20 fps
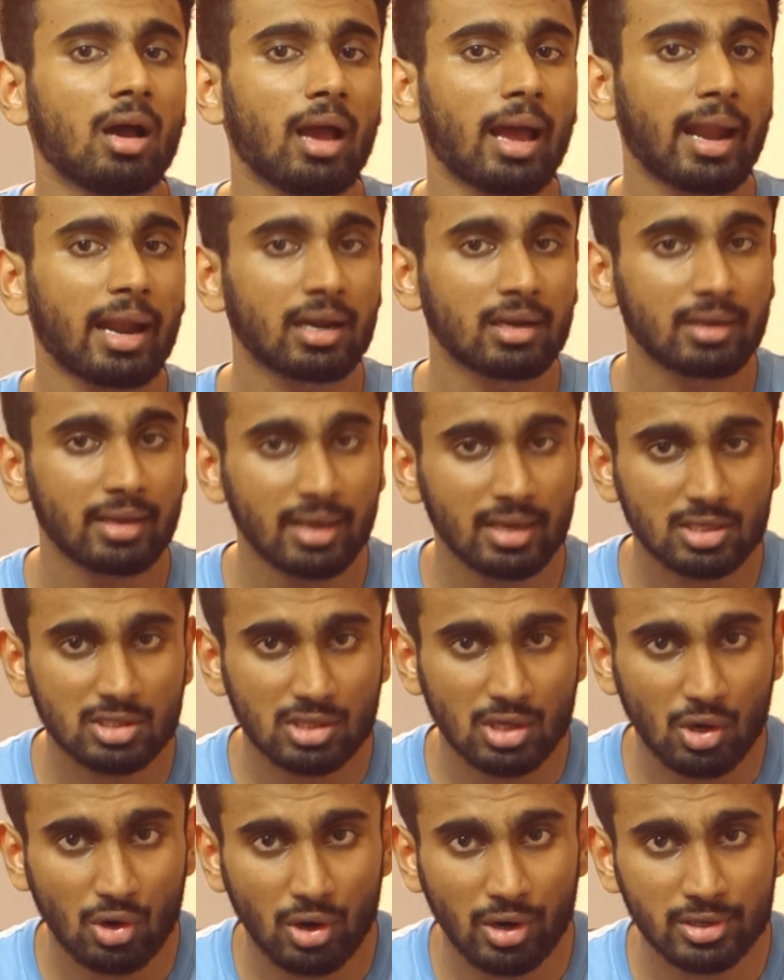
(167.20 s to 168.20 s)
and take
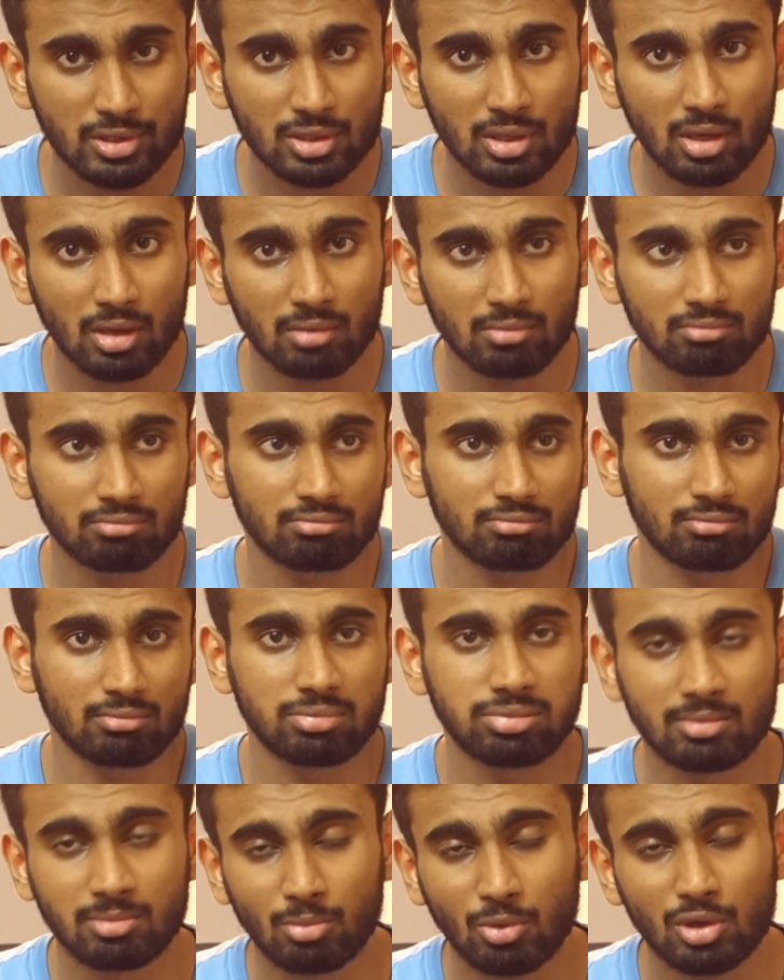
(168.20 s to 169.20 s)
steroids,
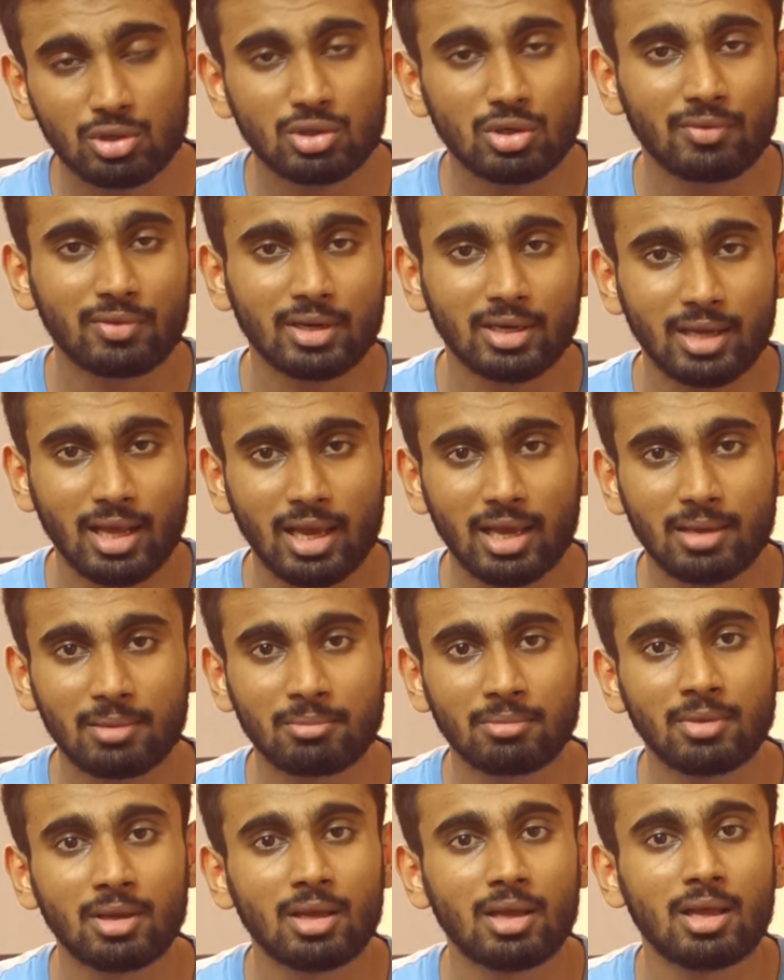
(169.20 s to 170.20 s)
most of the
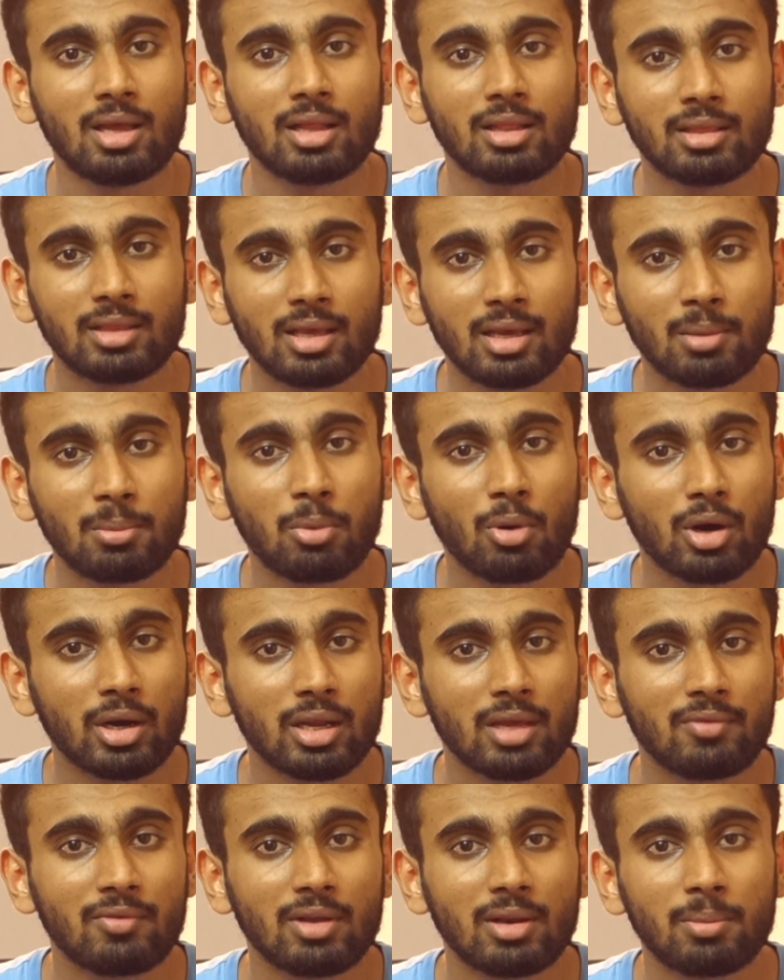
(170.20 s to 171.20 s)
time their
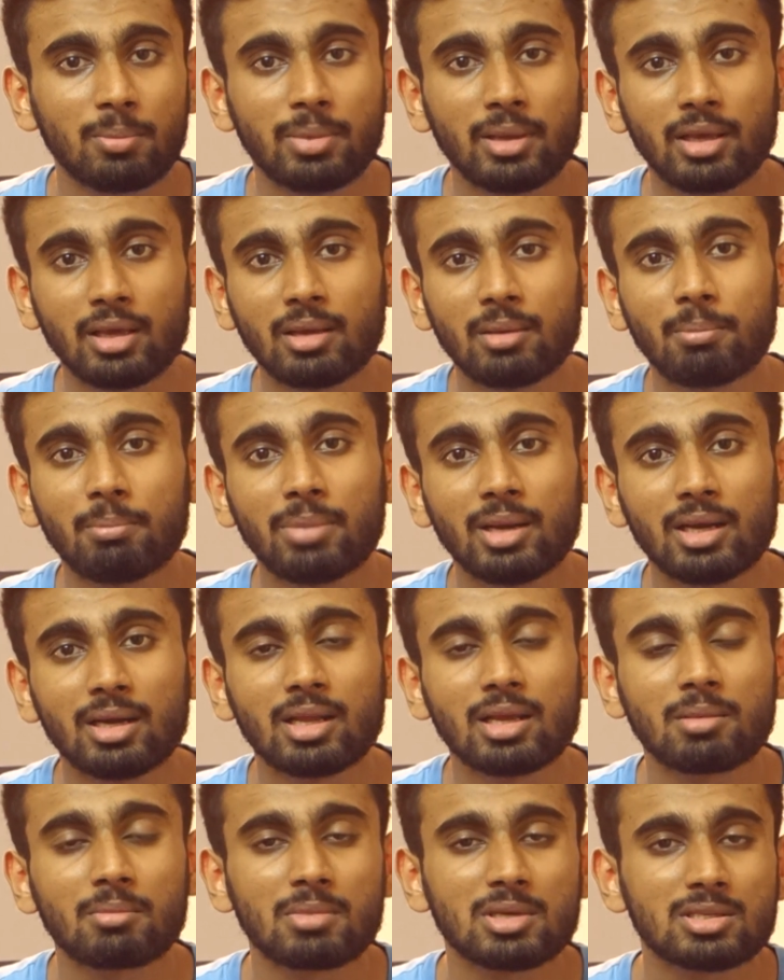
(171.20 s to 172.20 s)
body will be
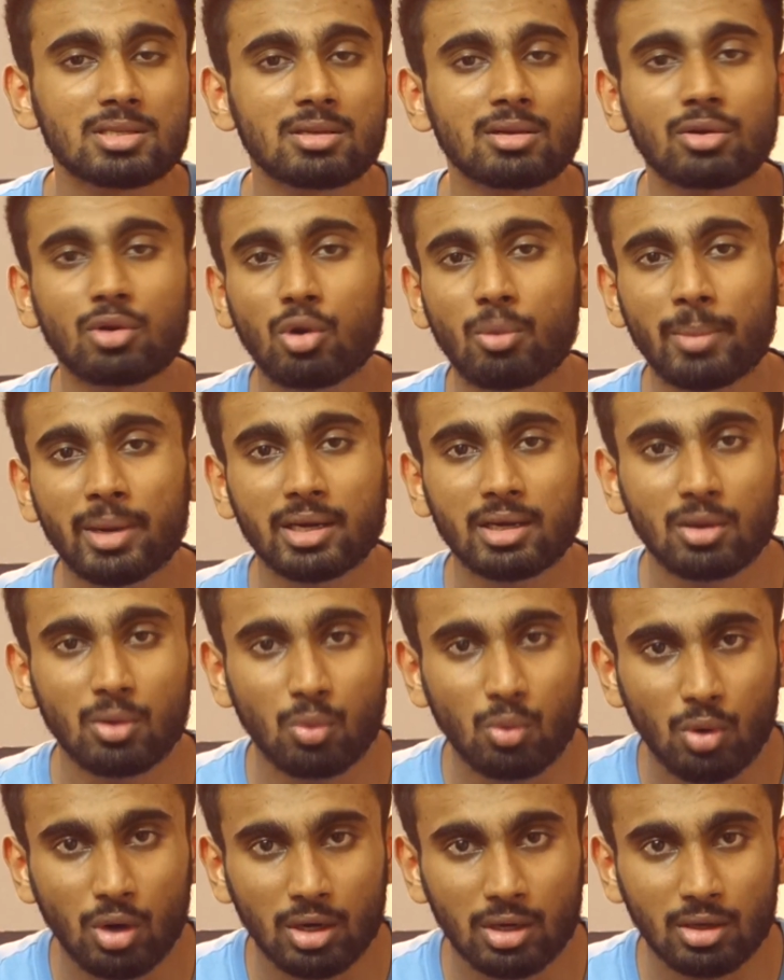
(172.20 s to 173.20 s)
building muscle no matter
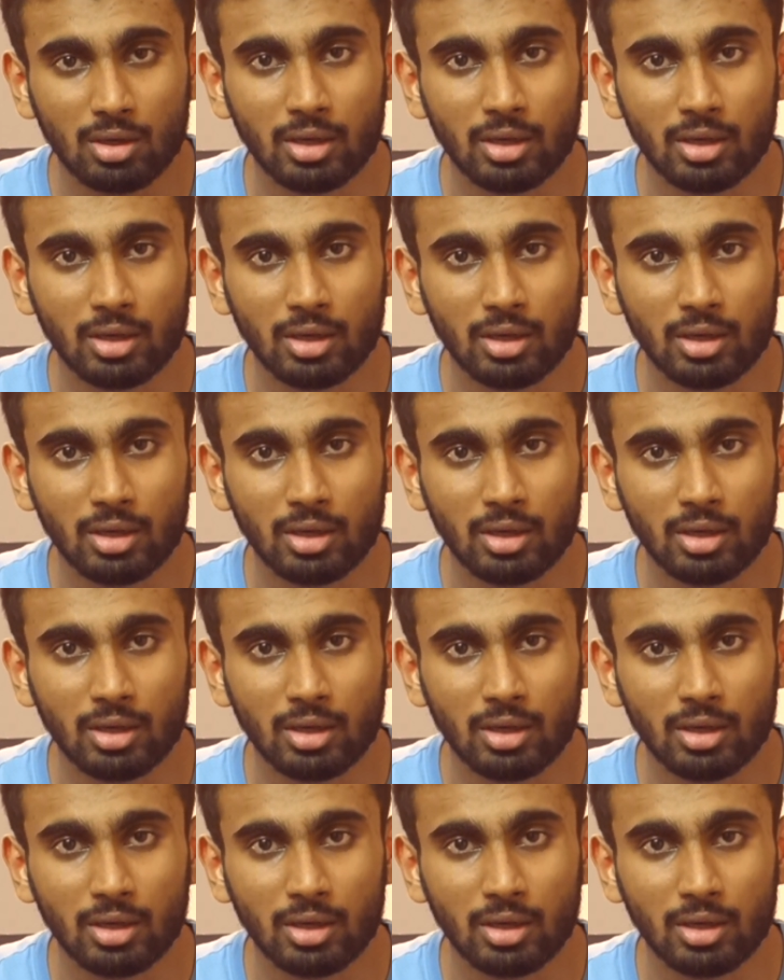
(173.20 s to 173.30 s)
what.